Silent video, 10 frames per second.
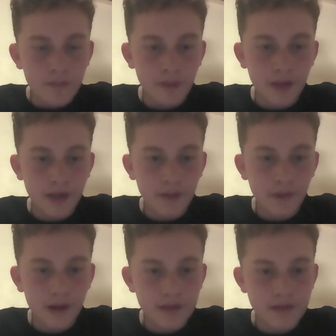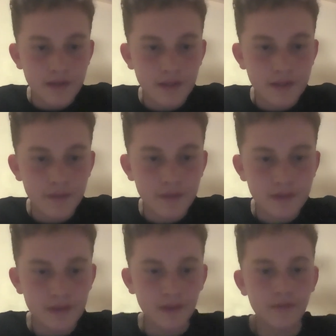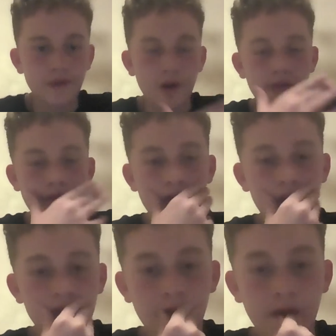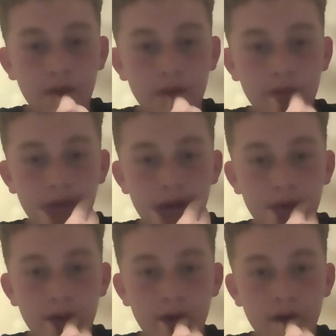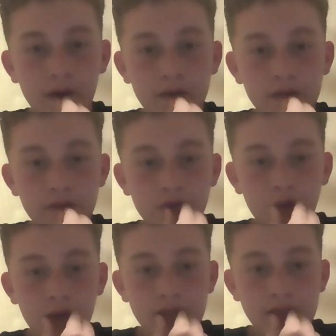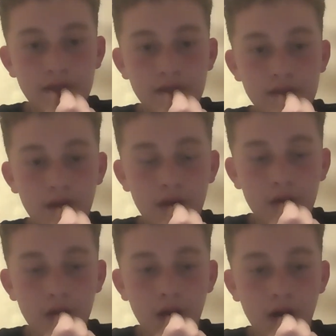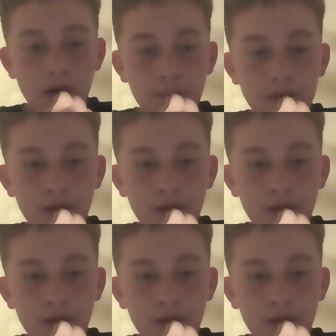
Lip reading: But anyways, this was a very, very, very, very hard choice, so I hope you